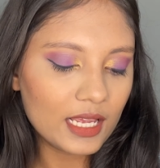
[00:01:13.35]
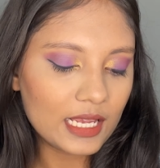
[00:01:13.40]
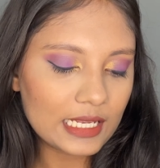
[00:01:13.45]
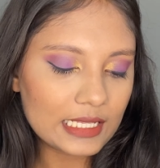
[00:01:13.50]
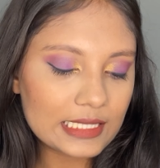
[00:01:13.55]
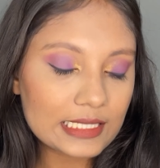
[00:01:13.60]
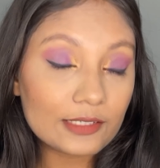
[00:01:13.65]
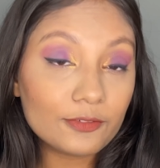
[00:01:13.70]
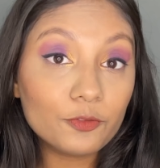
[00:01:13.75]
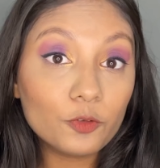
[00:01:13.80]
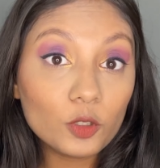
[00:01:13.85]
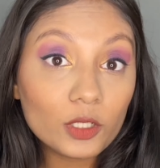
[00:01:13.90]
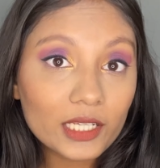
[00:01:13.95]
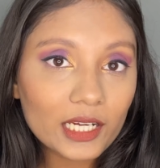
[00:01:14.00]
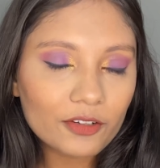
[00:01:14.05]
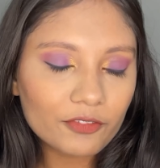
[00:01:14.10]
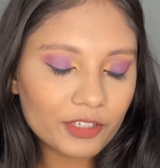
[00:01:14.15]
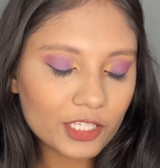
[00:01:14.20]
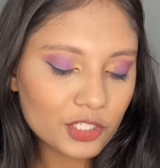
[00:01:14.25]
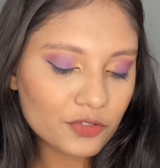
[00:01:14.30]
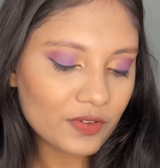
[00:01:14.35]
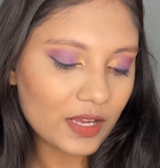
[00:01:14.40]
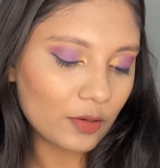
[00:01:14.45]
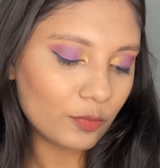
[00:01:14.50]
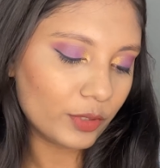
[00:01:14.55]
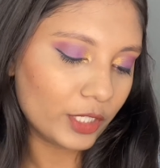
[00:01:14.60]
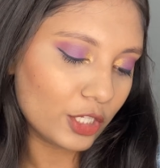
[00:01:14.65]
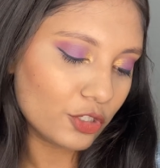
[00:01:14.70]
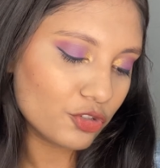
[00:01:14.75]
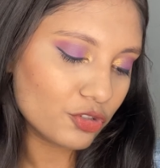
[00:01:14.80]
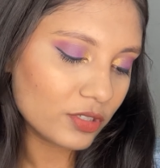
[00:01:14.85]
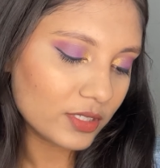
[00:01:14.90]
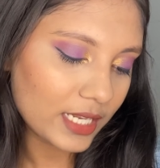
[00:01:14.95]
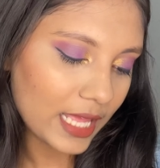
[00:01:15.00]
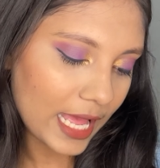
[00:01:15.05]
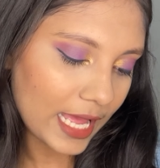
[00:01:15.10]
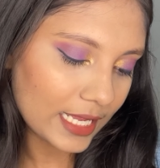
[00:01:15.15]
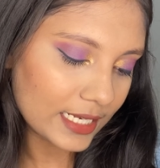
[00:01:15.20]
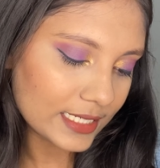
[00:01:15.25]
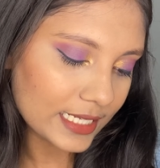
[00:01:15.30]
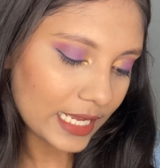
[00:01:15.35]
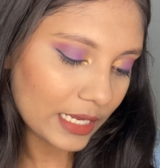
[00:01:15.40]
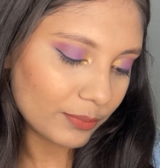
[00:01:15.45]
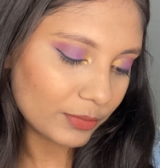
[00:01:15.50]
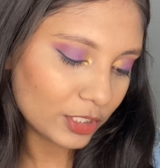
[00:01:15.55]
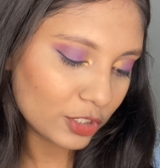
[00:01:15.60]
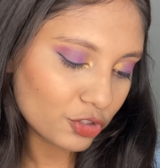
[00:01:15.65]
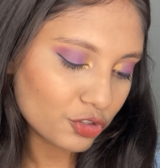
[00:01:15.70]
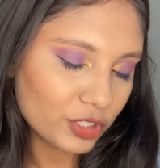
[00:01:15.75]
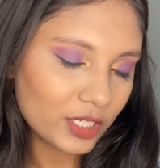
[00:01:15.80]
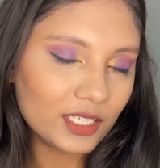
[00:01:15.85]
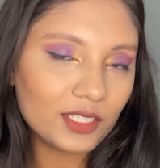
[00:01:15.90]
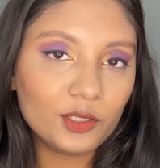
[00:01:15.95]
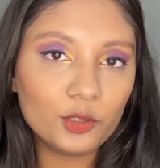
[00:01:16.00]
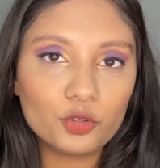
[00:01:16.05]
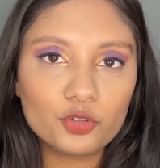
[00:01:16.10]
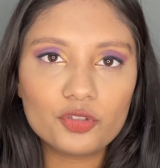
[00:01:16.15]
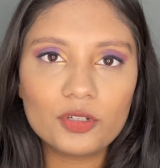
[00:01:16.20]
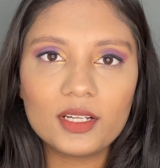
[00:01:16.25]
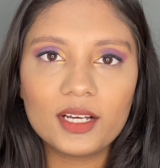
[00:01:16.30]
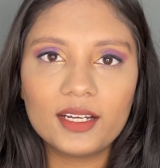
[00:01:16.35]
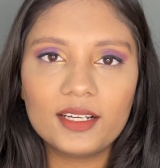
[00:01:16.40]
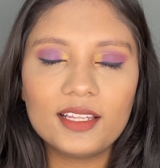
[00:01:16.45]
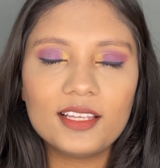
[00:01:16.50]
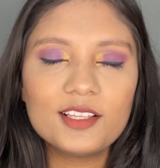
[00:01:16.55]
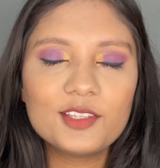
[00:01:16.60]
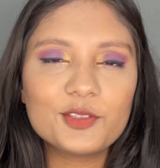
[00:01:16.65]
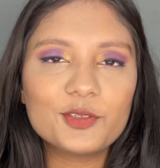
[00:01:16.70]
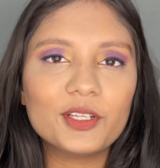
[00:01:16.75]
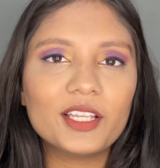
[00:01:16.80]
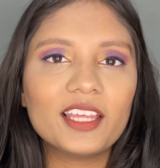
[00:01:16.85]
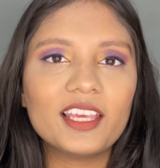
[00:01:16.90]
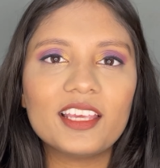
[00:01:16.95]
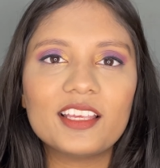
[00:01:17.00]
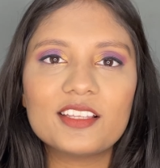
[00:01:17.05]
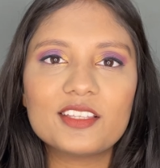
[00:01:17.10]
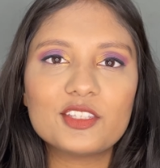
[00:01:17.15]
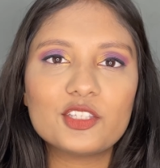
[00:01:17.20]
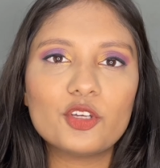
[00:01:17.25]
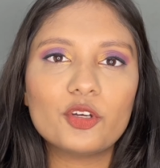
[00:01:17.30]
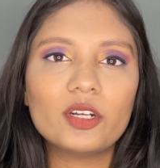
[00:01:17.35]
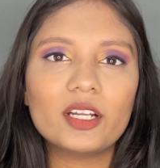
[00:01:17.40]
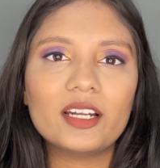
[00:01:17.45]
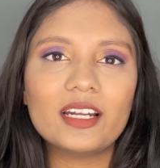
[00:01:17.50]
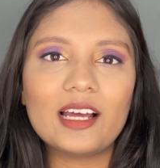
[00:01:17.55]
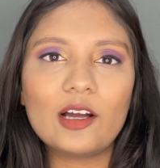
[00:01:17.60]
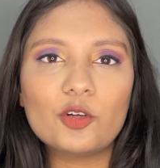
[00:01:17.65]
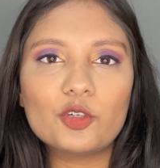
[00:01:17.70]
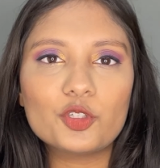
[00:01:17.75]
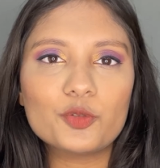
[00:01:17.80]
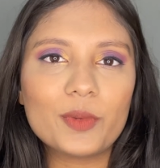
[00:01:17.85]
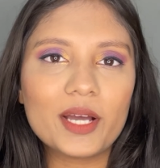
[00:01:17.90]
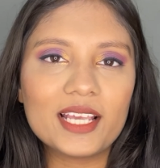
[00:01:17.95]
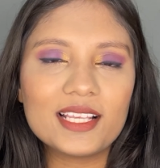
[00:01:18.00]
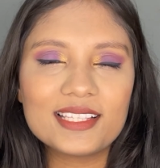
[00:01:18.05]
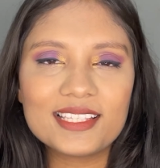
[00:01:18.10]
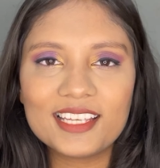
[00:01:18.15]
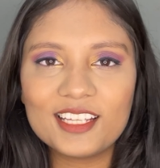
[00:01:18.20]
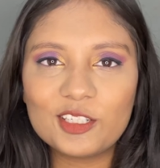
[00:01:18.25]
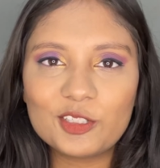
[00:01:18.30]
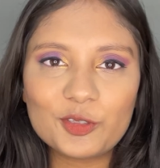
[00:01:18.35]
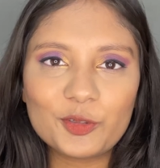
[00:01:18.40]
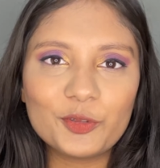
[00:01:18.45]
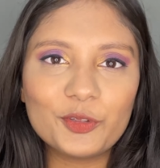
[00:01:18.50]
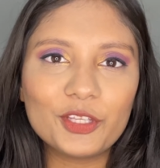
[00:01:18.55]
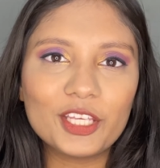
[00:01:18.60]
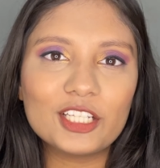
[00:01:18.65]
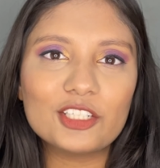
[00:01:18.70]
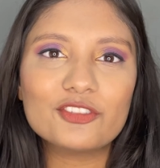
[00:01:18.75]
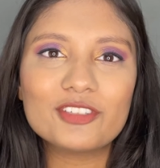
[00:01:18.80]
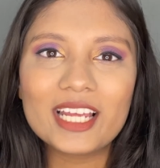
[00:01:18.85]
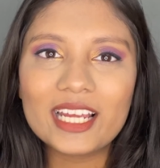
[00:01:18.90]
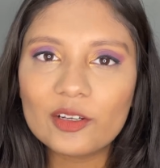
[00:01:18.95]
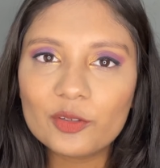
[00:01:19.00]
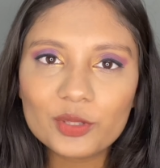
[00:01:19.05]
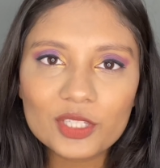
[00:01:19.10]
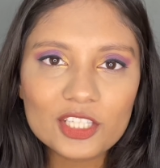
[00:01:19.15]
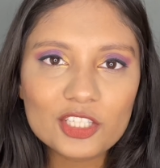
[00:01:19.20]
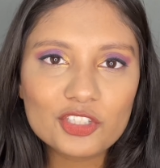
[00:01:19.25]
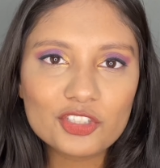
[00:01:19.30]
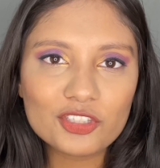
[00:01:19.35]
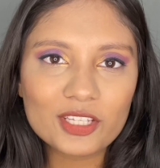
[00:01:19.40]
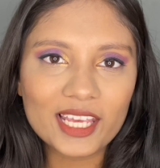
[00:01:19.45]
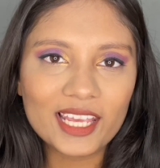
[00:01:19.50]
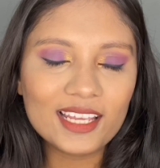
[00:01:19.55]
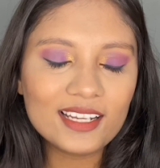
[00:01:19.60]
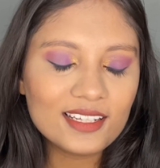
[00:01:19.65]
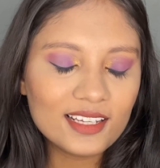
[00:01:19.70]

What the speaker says: It's a full coverage foundation and I'm in the shade Neutral Honey. So in case you're around my skin tone, you can try out this shade.